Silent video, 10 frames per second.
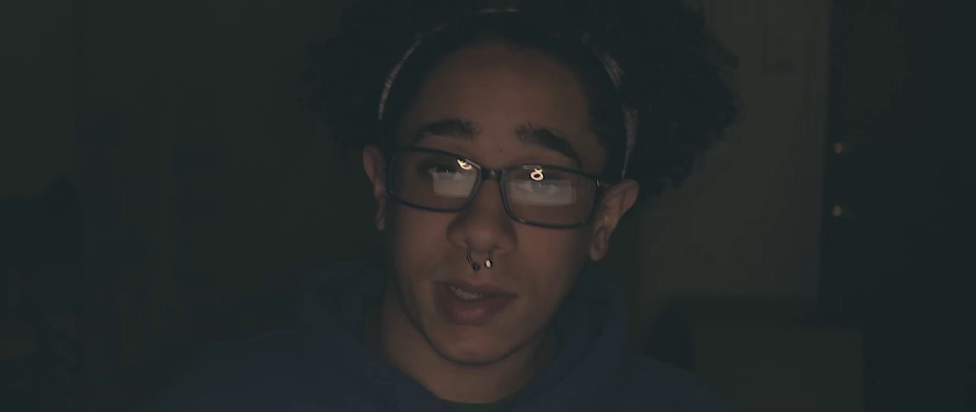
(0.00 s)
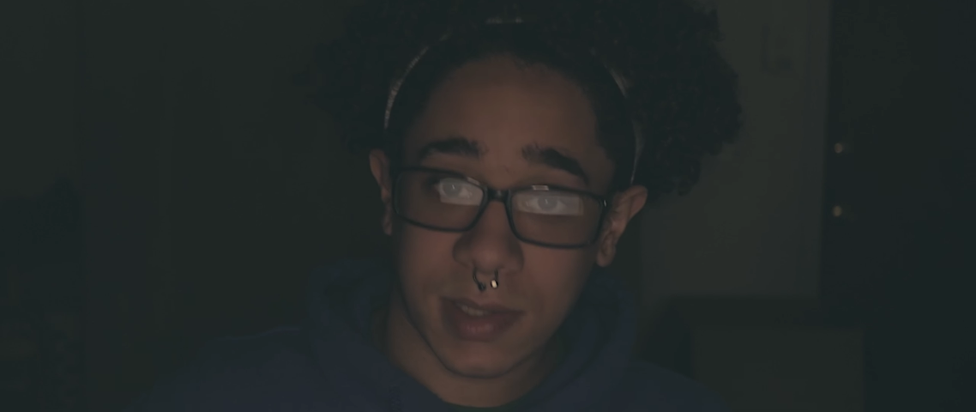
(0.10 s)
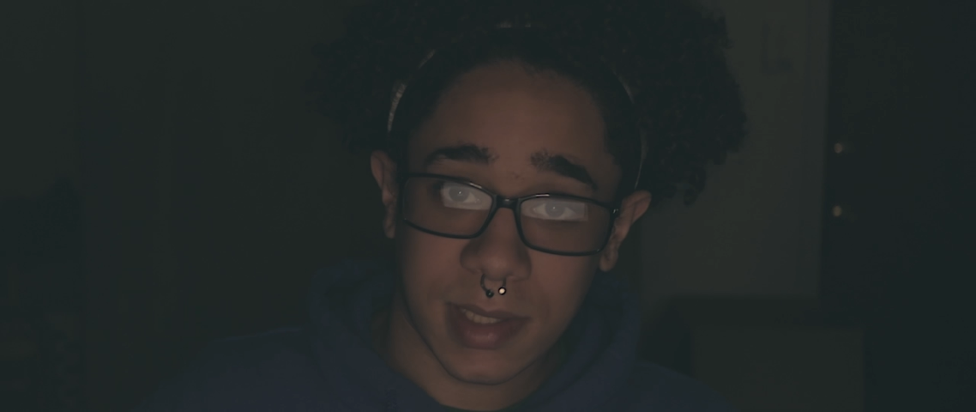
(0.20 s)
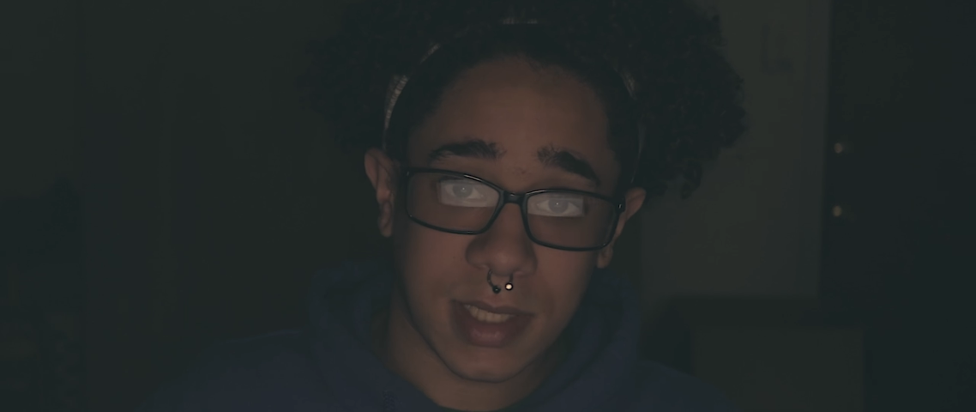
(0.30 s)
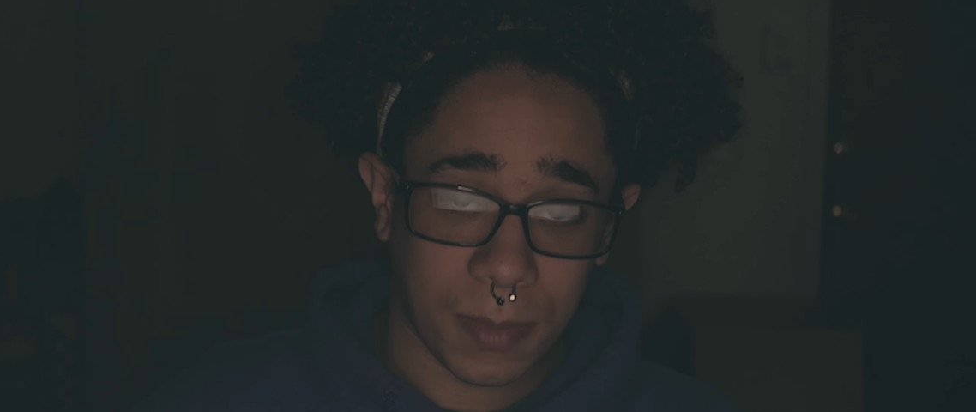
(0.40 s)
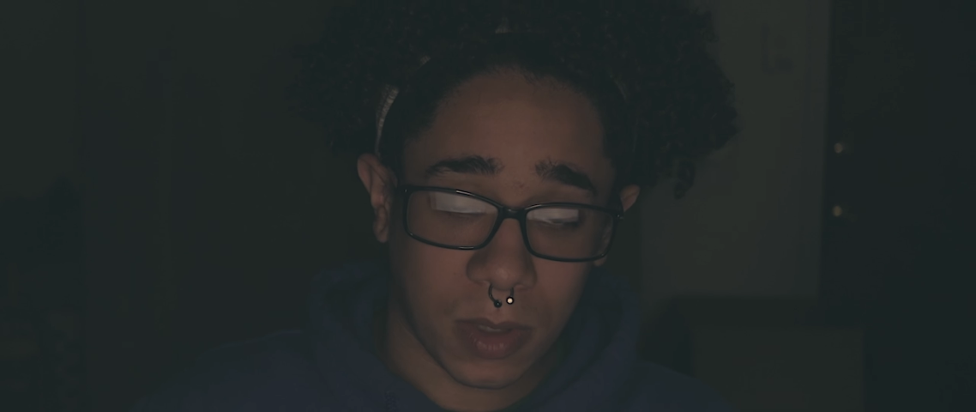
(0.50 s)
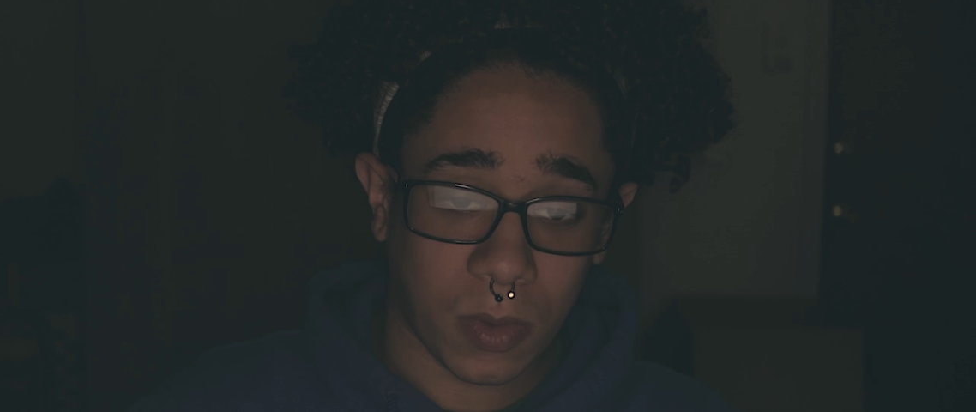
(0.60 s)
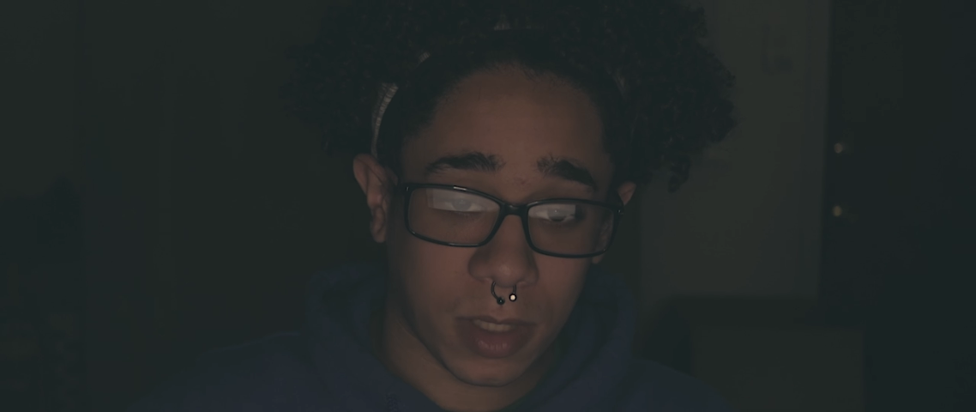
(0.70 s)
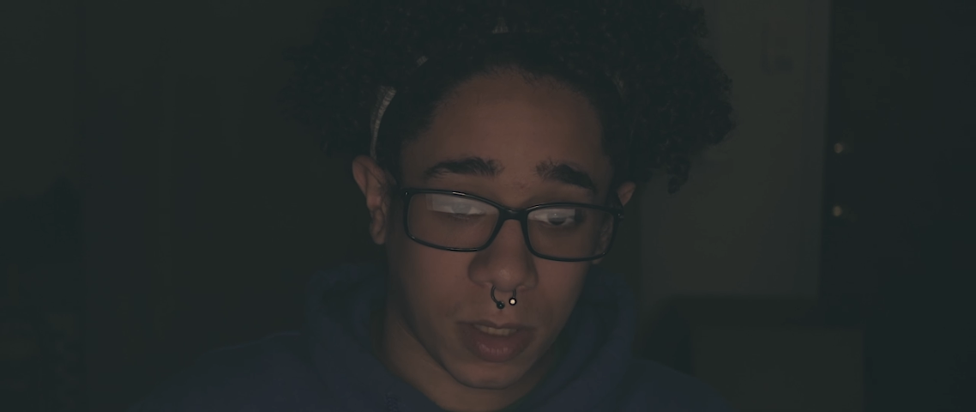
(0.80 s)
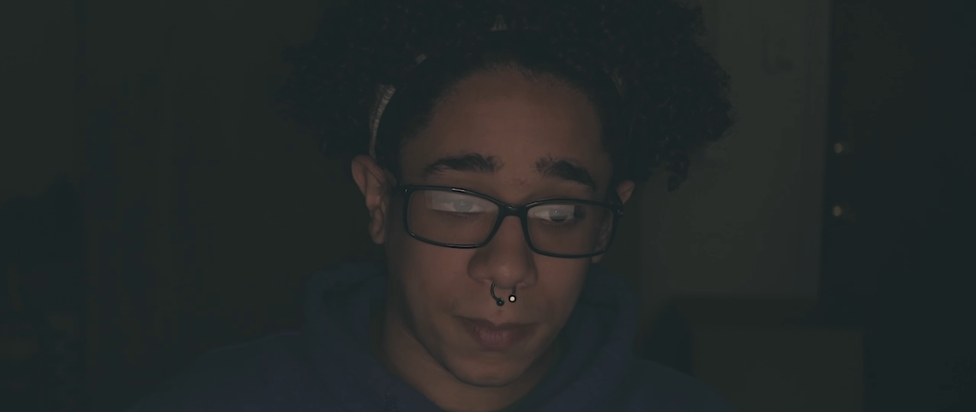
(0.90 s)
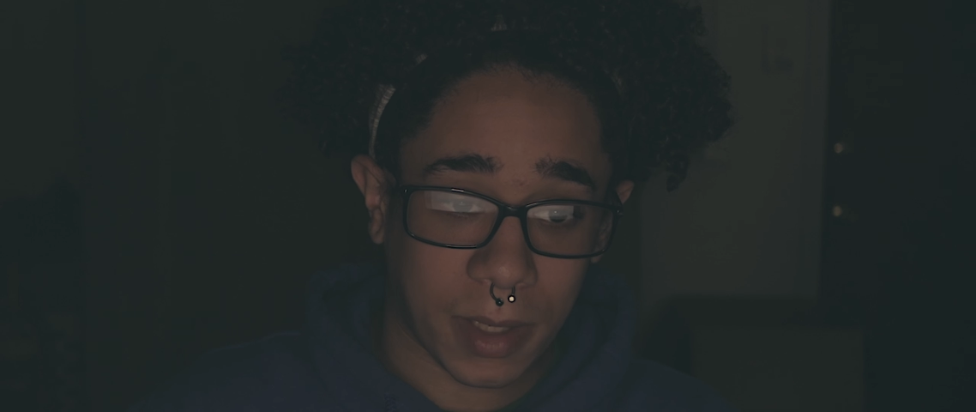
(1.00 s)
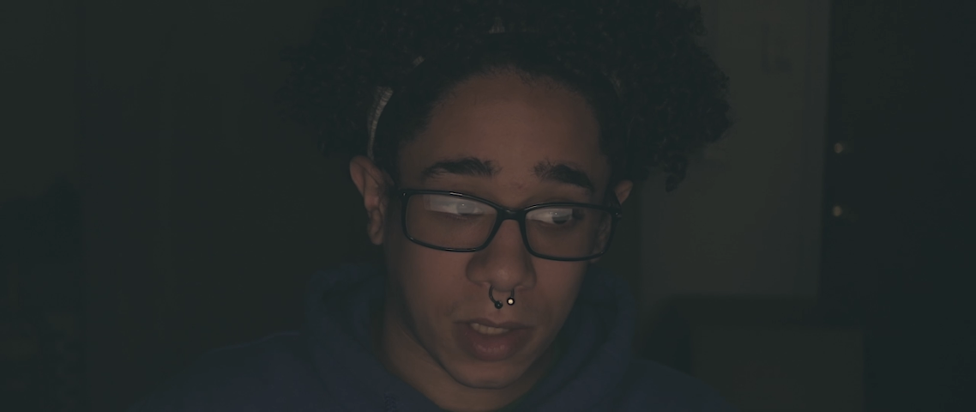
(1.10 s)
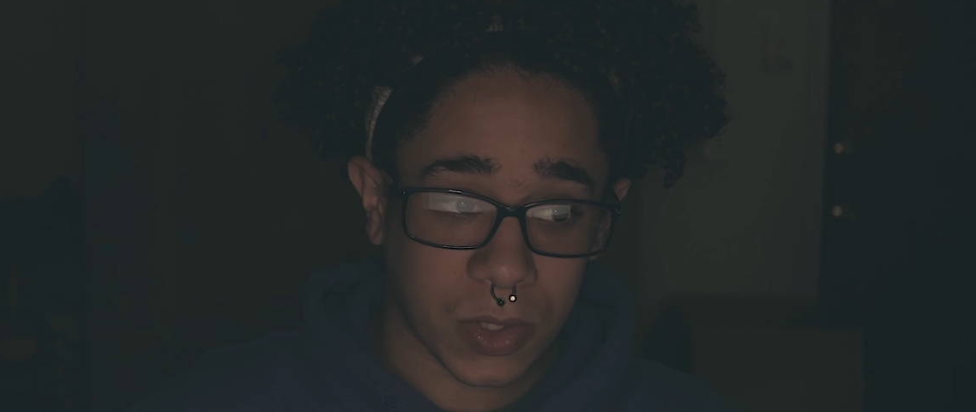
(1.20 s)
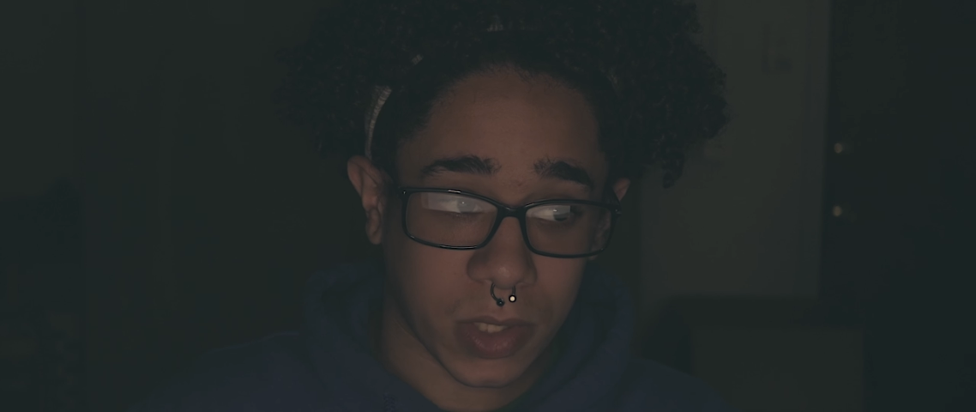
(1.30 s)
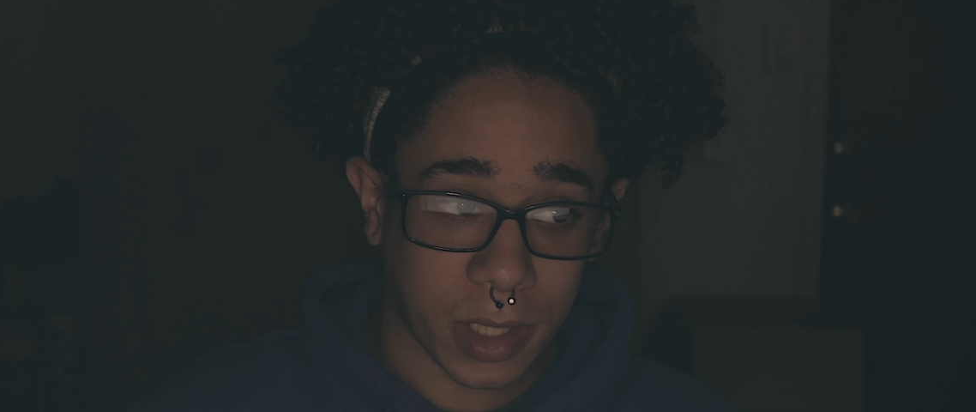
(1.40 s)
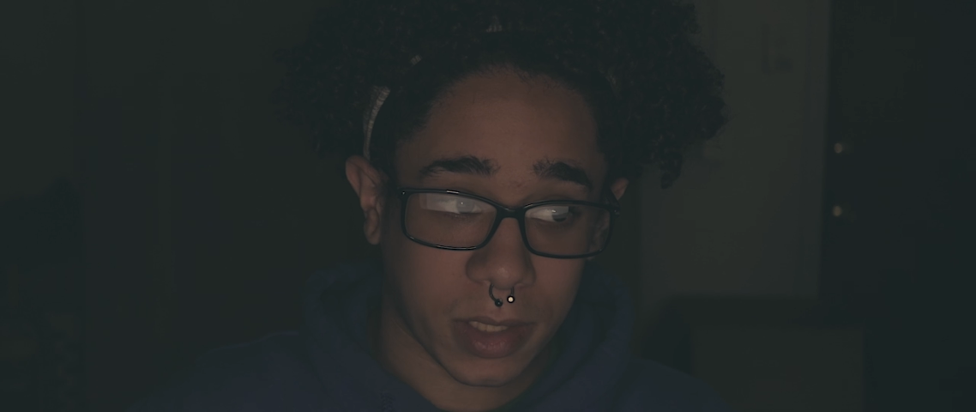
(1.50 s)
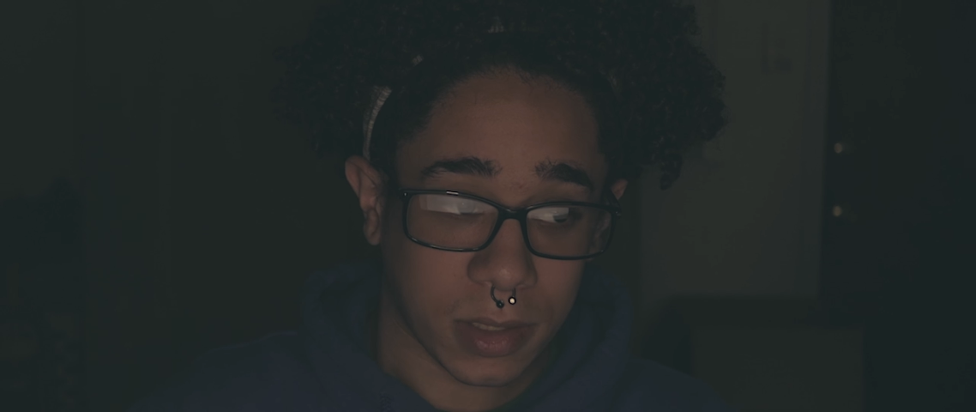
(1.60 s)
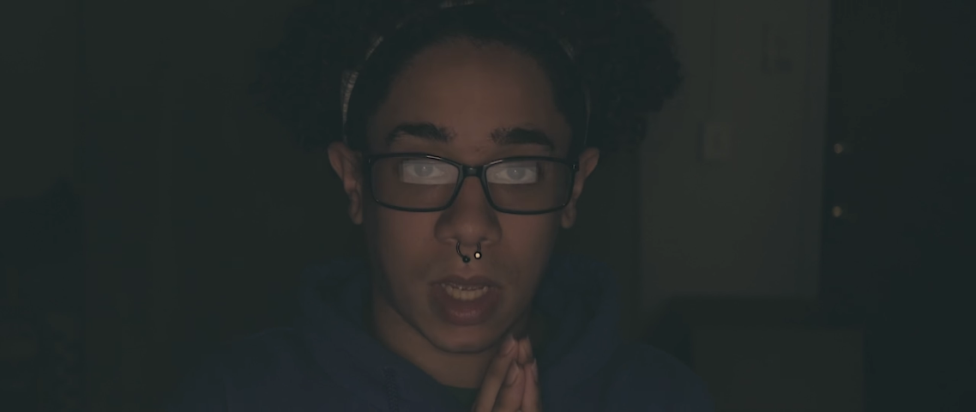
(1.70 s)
It's going to take me a while to get back on track.